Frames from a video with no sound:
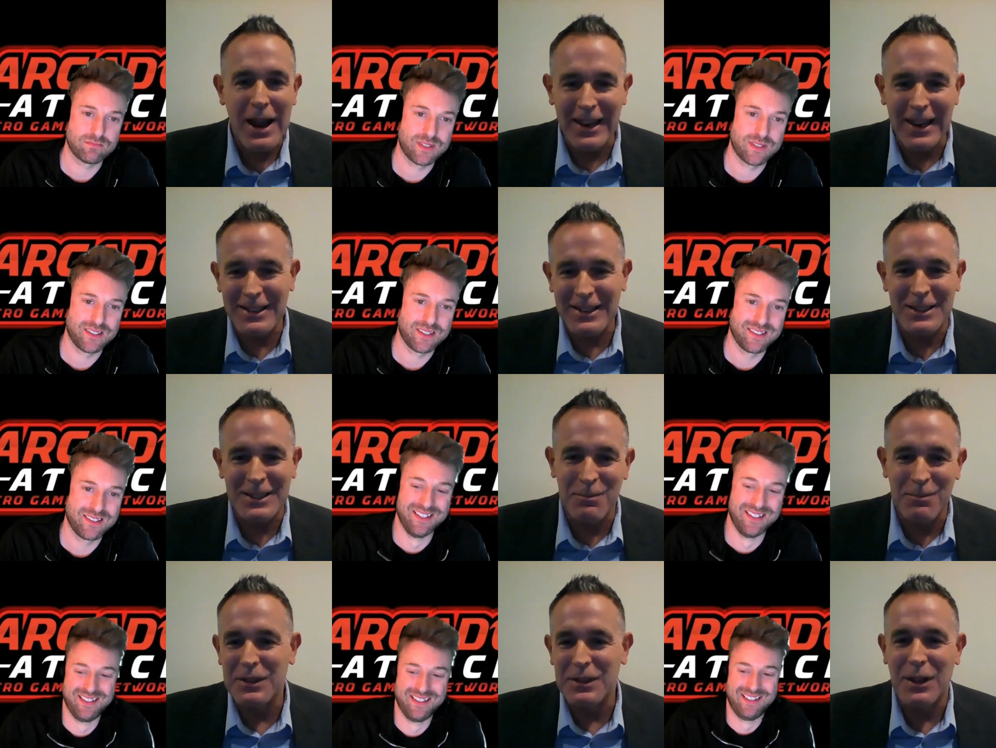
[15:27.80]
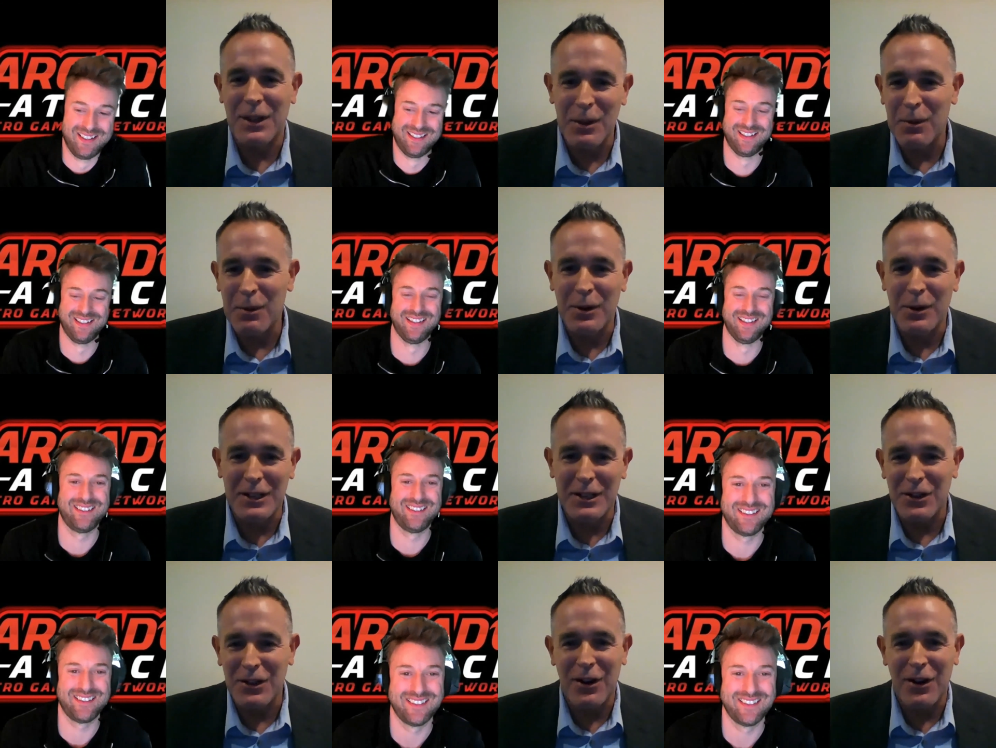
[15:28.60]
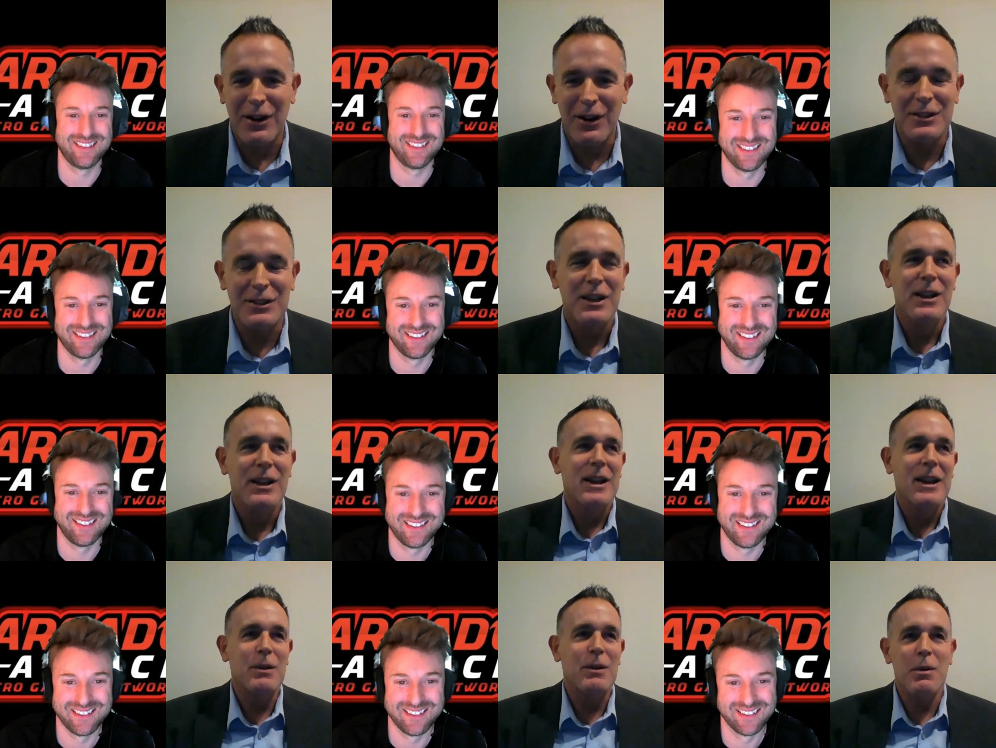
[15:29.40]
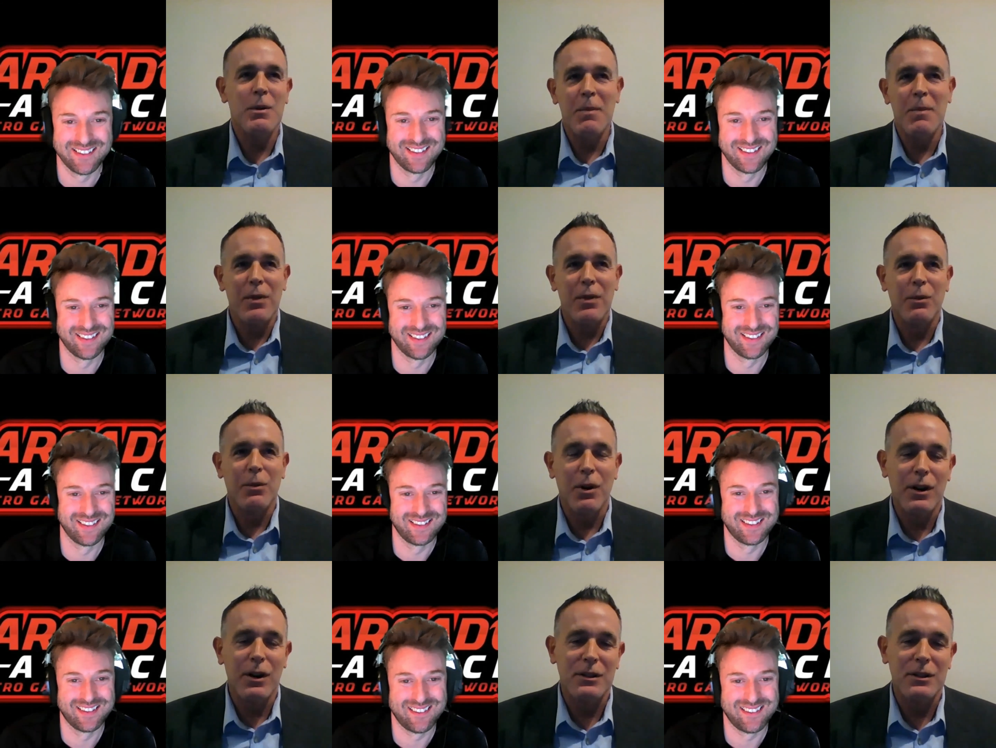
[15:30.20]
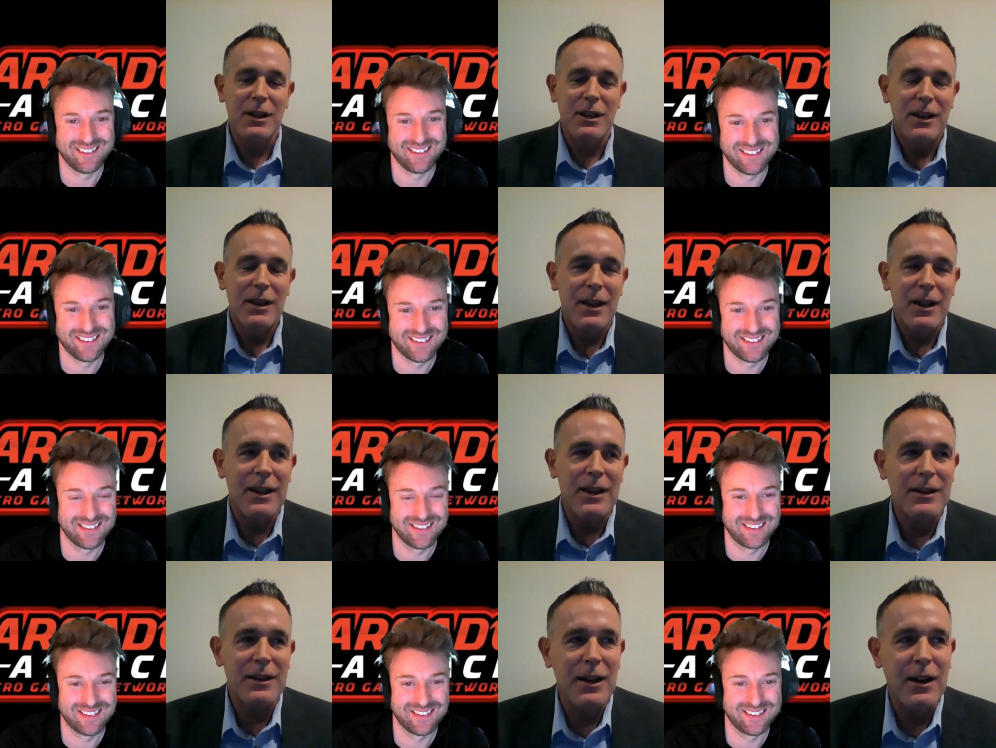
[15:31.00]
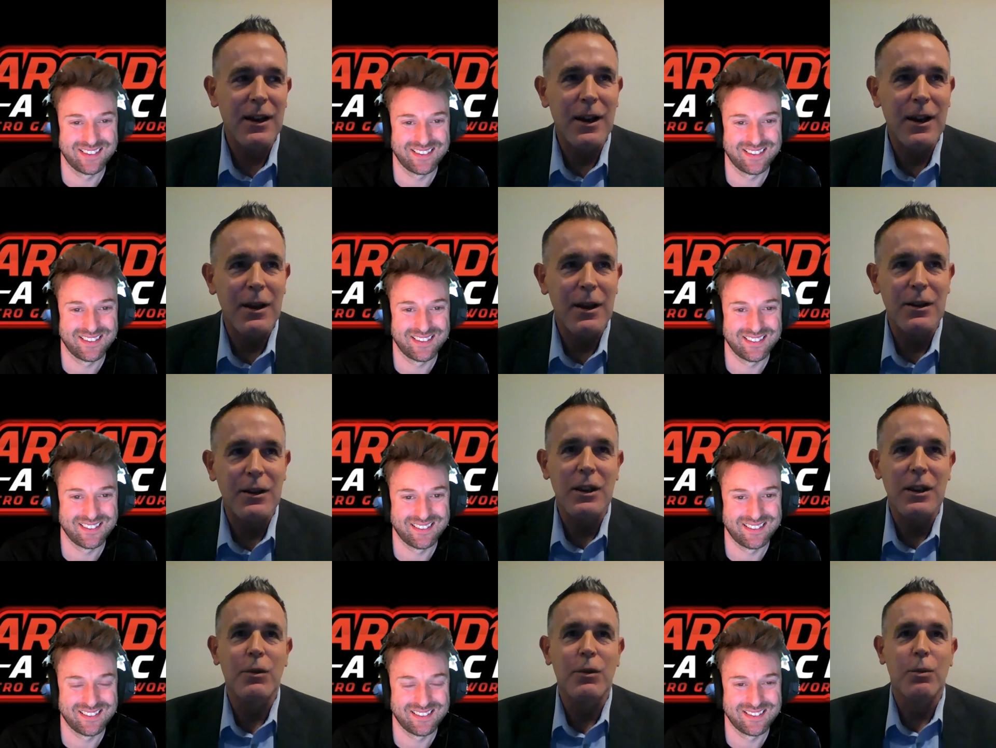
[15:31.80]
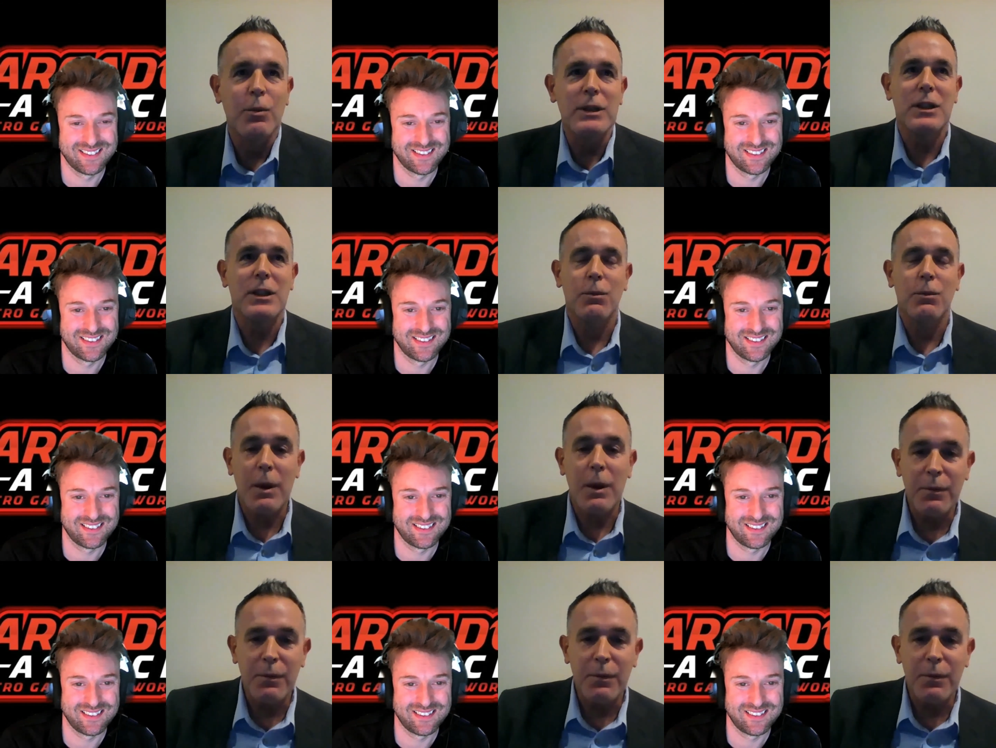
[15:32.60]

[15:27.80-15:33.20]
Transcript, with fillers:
Speaker 1: rackets and pretend they were guitars, and we would mouth the words. And uh, and even recently,